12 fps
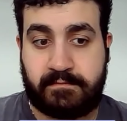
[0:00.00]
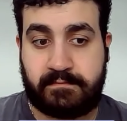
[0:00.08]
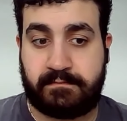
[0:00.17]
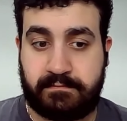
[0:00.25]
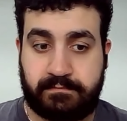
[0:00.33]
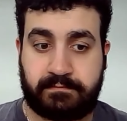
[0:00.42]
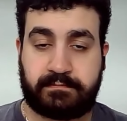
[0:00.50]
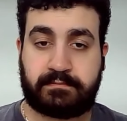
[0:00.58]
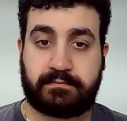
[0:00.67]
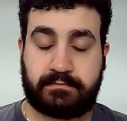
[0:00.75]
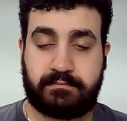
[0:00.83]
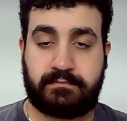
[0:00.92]

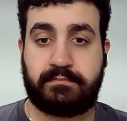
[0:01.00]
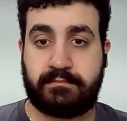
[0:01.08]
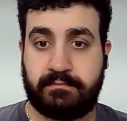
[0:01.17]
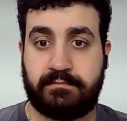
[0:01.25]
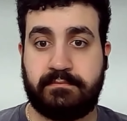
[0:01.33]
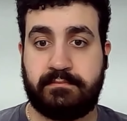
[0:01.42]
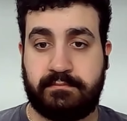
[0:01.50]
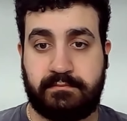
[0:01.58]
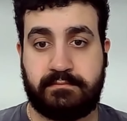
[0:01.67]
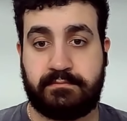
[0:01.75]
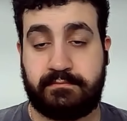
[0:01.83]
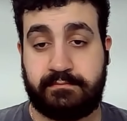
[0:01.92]

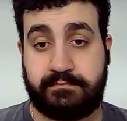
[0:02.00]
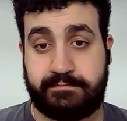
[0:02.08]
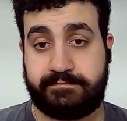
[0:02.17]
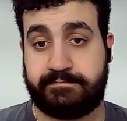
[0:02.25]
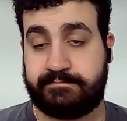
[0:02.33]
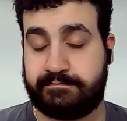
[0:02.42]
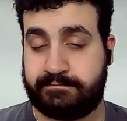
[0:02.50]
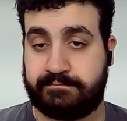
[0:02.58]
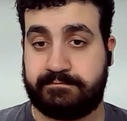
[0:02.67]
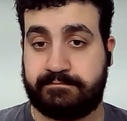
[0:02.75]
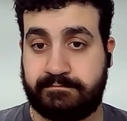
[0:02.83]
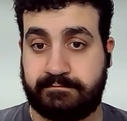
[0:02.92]

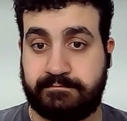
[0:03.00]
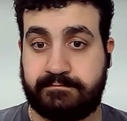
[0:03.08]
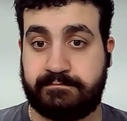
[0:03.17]
The person shown says nothing.